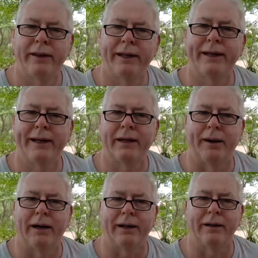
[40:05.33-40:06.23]
thinking
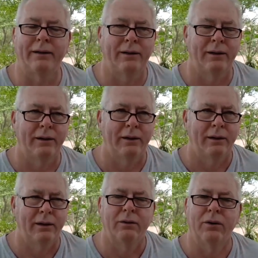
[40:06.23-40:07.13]
about it,
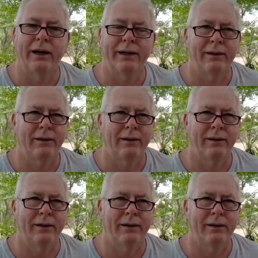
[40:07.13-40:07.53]
right?